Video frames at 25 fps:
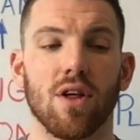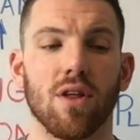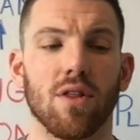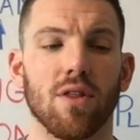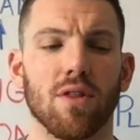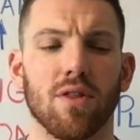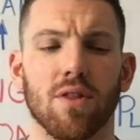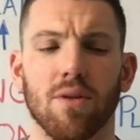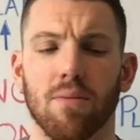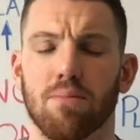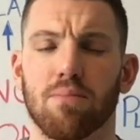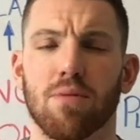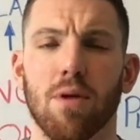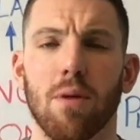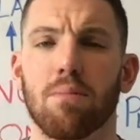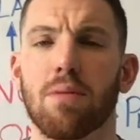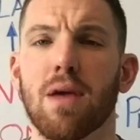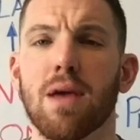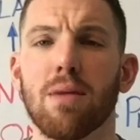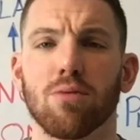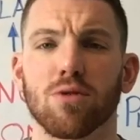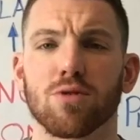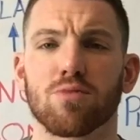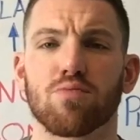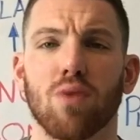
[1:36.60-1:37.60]
the
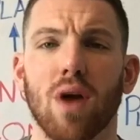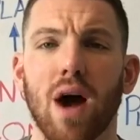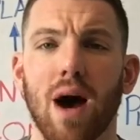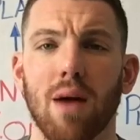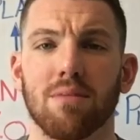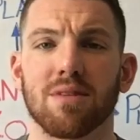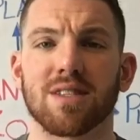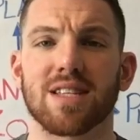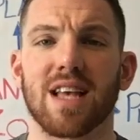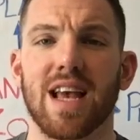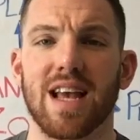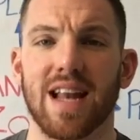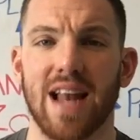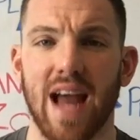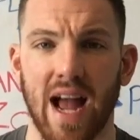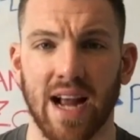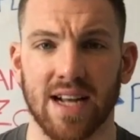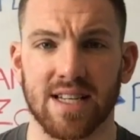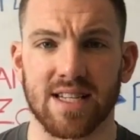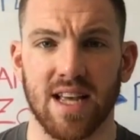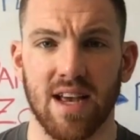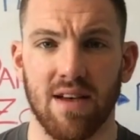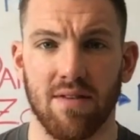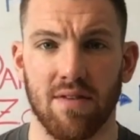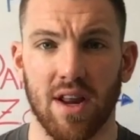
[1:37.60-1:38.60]
people's problem is
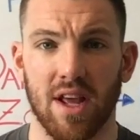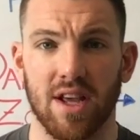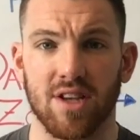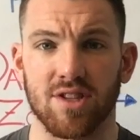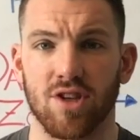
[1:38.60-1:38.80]
inactivity.